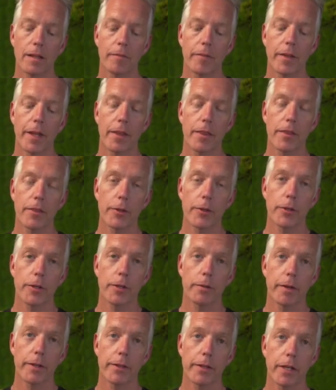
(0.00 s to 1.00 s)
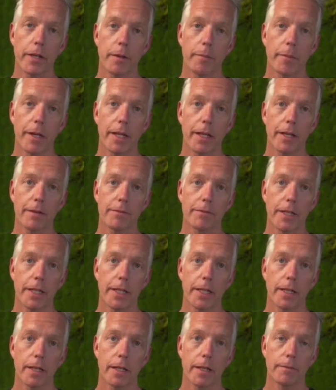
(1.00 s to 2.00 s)
That third right there in my left
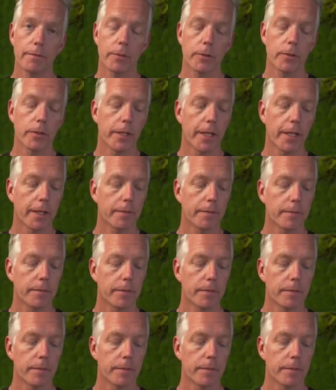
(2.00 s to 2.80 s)
hand. I love doing that.